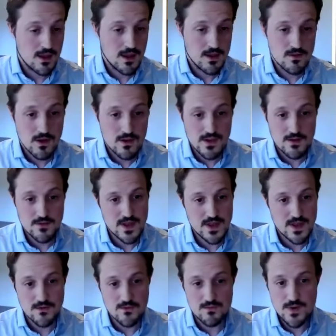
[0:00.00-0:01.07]
It turns out that
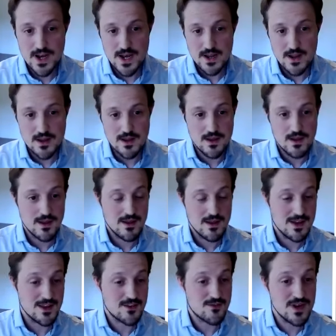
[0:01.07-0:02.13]
it's really
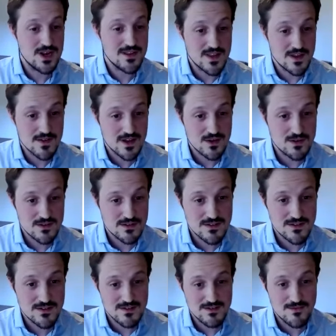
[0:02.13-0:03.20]
difficult,
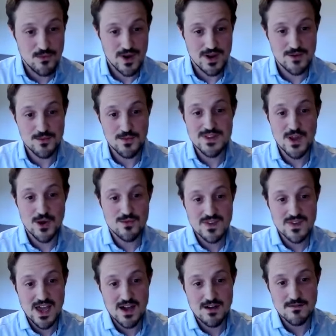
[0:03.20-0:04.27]
right?
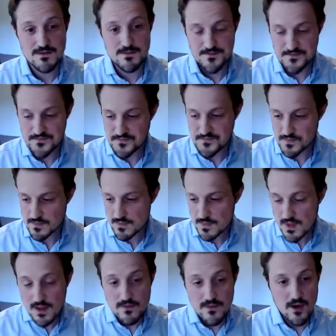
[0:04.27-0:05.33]

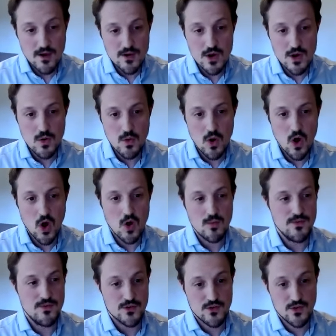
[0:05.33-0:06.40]
There are no
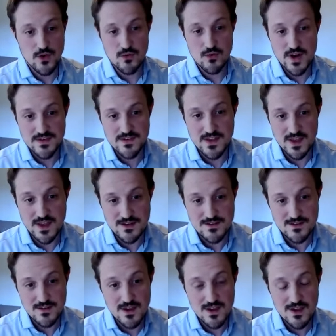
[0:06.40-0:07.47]
obvious
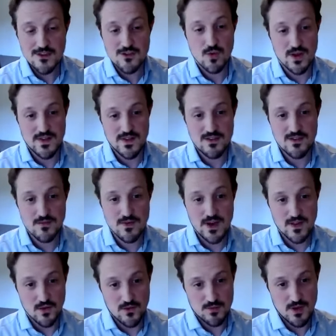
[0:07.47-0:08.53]
heuristics to
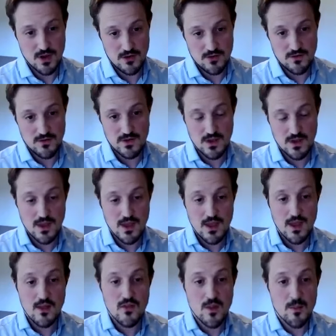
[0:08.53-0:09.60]
identify those mergers.
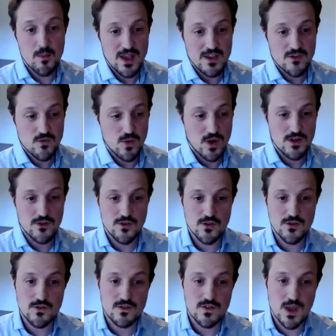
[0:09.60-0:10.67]
The best one is
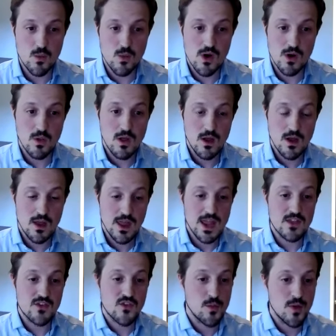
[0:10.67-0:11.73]
just to say, well,
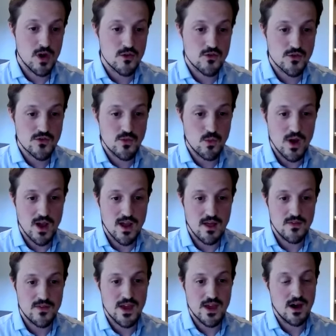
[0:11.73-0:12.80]
it's mergers
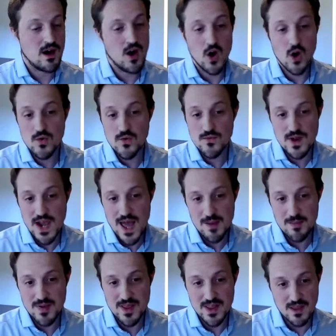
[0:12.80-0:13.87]
where there are
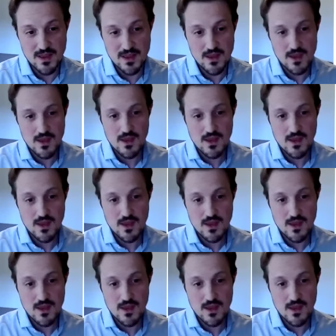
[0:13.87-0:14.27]
overlapping